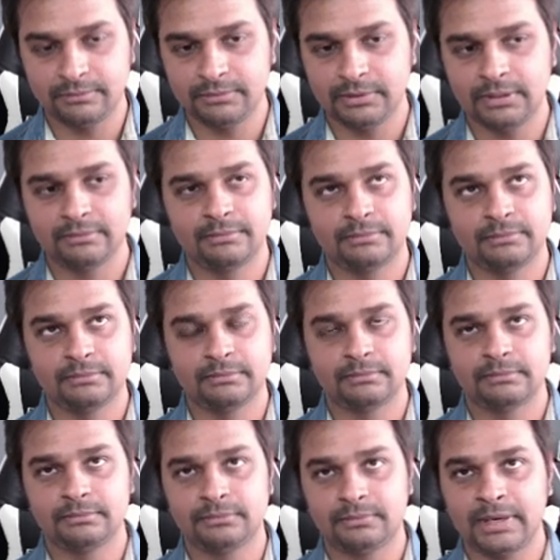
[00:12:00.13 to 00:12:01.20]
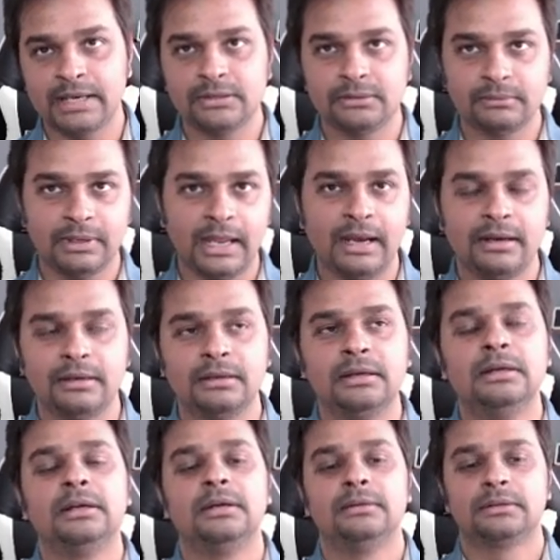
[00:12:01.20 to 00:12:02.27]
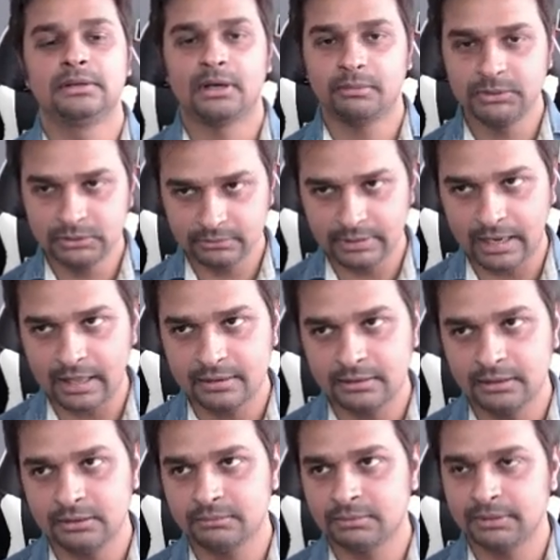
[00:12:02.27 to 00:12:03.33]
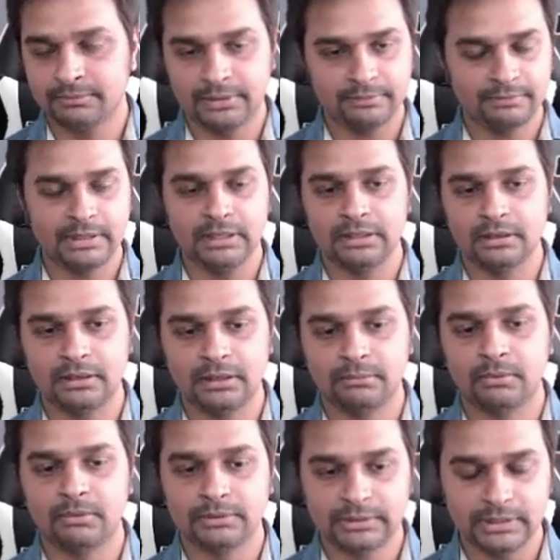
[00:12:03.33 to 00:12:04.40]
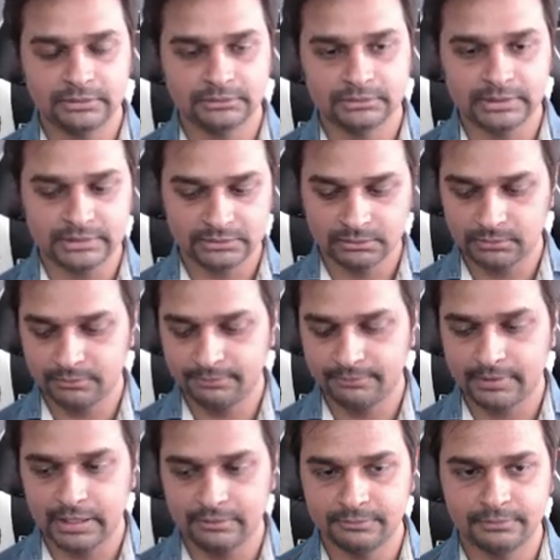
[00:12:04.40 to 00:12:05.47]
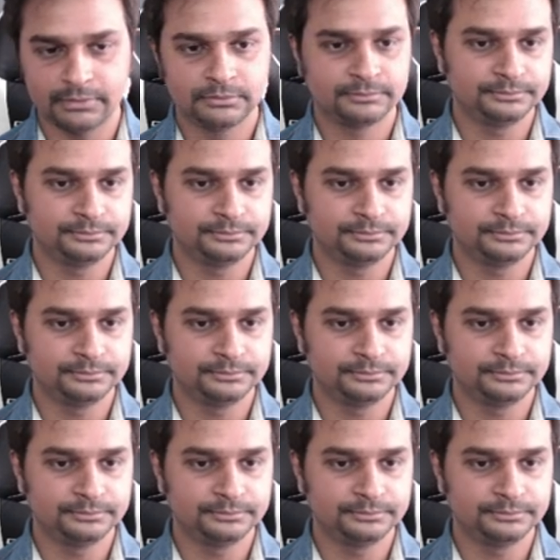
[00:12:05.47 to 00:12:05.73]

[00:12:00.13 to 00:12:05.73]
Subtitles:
if you're trying to land, coming to Canada, you would have definitely heard about this. So that's number five.